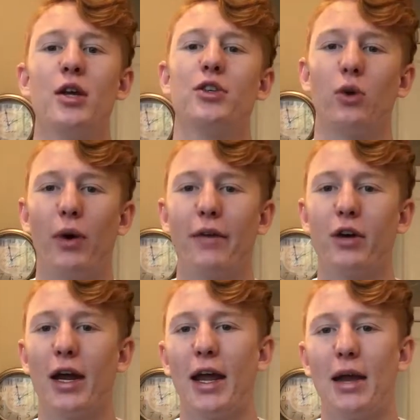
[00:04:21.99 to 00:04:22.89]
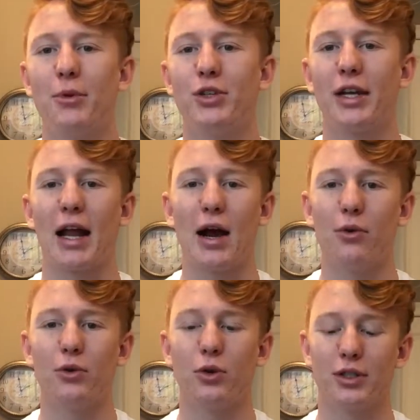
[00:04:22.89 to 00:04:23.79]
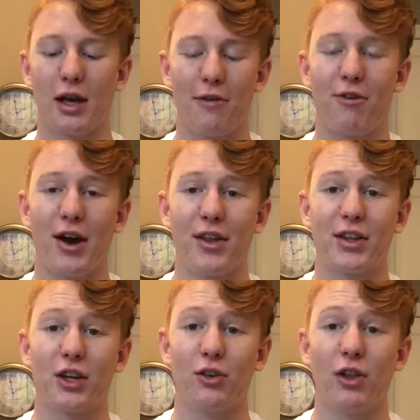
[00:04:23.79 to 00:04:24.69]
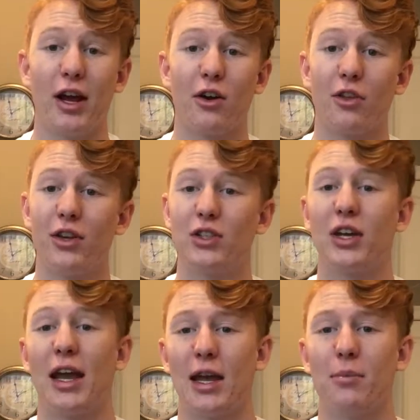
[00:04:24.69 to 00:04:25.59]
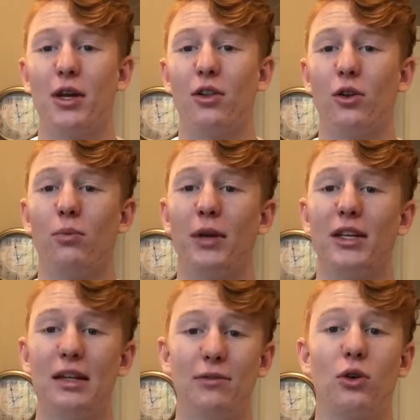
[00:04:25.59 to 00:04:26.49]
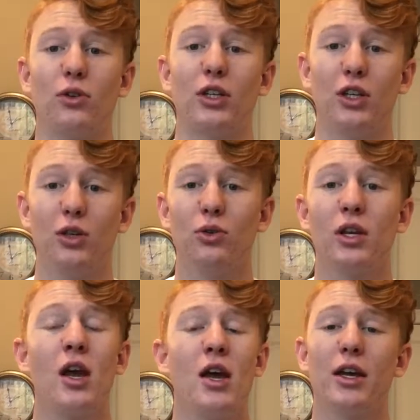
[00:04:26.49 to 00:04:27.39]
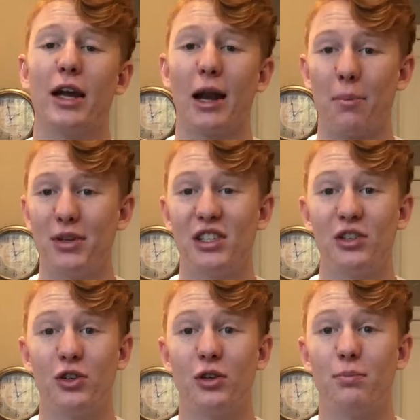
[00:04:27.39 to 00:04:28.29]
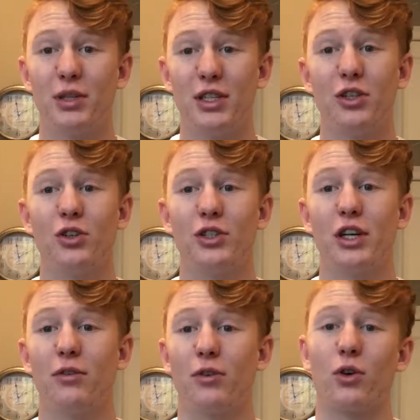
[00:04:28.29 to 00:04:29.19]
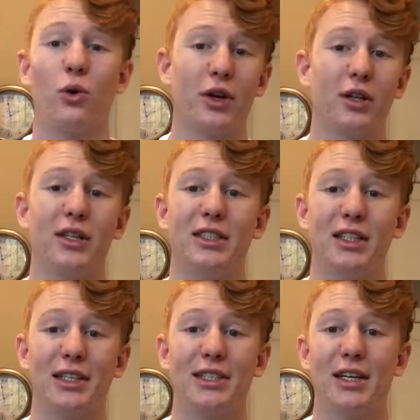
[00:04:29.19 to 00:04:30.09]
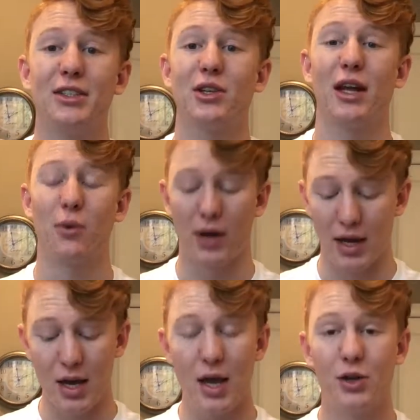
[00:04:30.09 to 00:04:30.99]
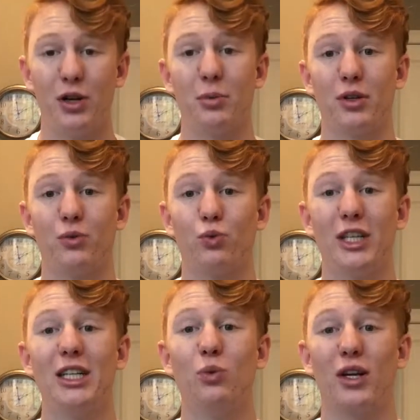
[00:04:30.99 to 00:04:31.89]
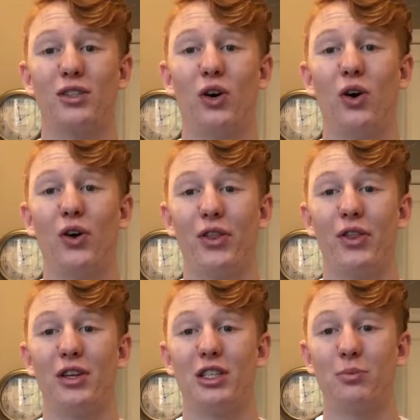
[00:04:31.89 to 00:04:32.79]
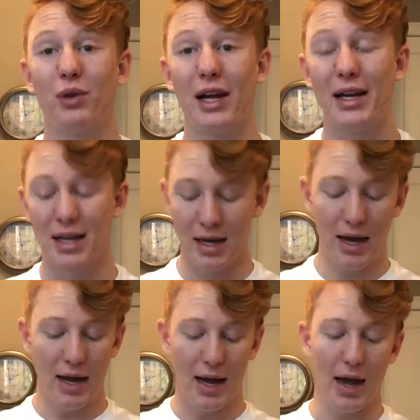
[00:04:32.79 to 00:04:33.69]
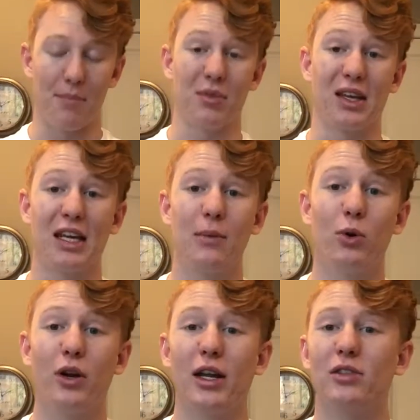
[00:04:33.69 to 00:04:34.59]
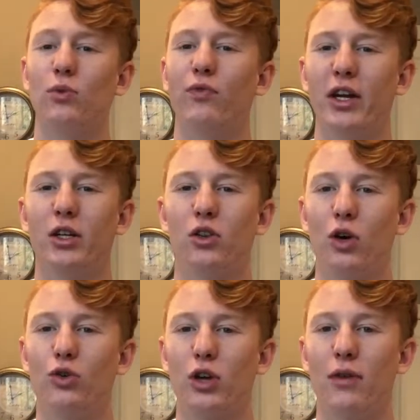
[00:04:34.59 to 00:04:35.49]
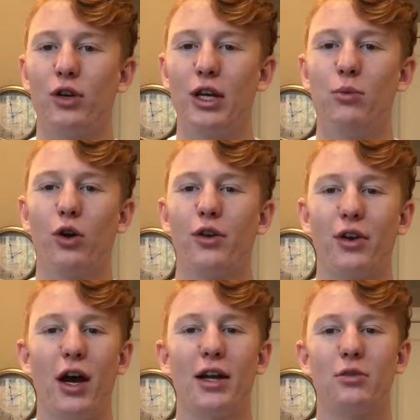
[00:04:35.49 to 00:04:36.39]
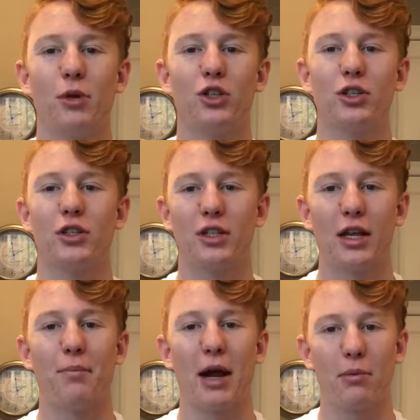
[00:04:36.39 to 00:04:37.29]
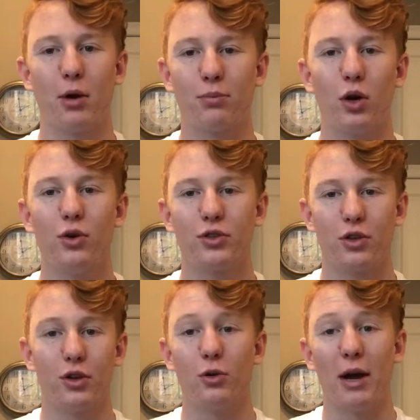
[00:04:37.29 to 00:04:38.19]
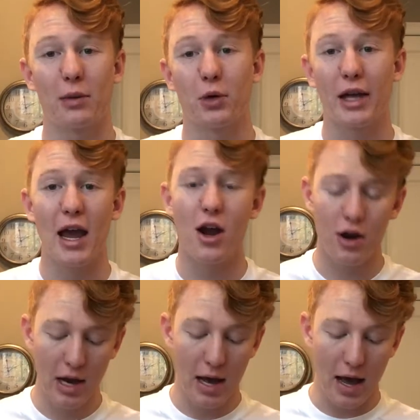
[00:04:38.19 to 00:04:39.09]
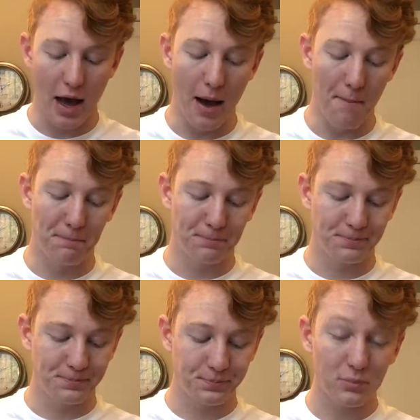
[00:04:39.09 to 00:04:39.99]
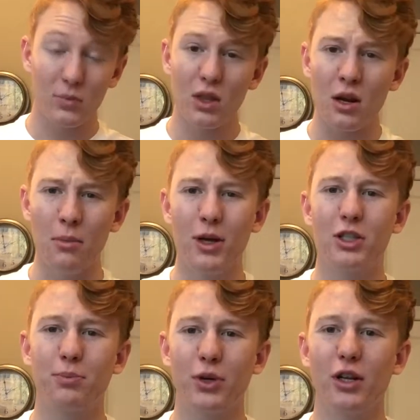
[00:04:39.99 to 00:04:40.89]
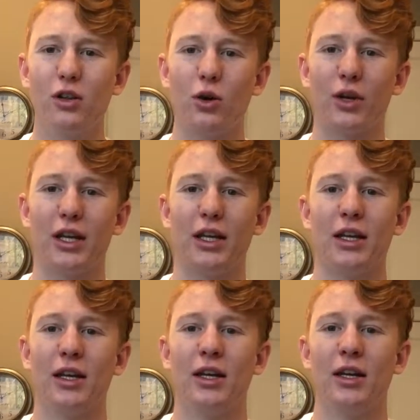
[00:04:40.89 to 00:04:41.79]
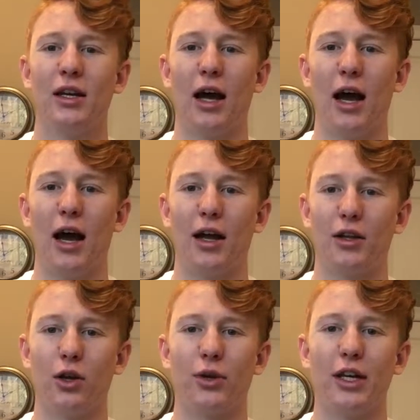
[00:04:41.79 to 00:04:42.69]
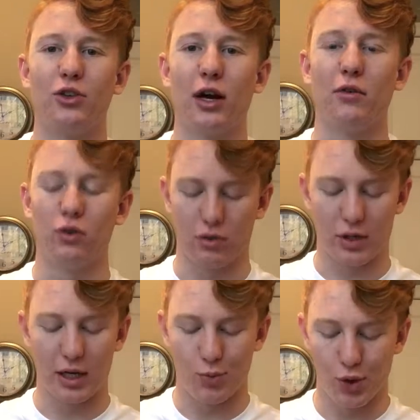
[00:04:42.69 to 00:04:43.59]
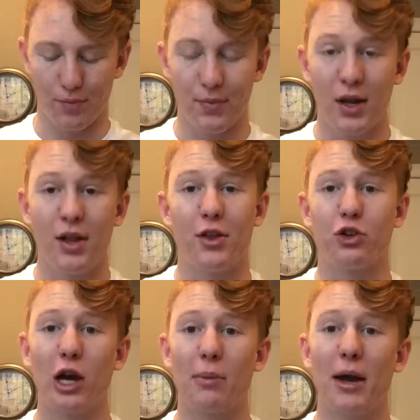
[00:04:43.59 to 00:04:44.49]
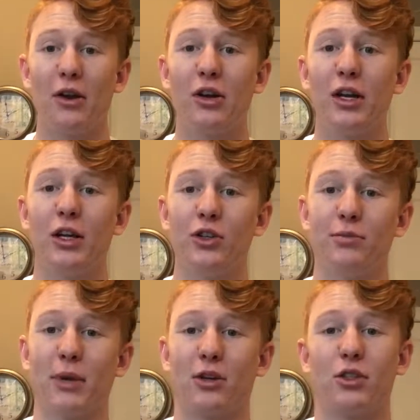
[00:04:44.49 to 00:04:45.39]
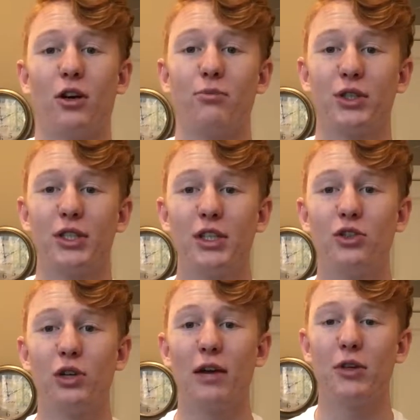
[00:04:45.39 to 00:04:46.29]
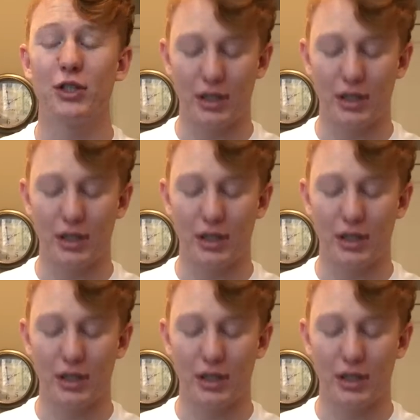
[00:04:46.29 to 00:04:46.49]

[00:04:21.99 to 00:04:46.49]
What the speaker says: So whenever I am using it outdoors, I find that the glare on this can be a little bit difficult to use. You got to position yourself accordingly to the sun, so that way you're able to read what is on the display. The keyboard, it's a very low travel keyboard, not as much as, say, the MacBook Pros and the new MacBook Air, but it's a pretty low-key travel keyboard. The trackpad on it uses Microsoft Precision drivers.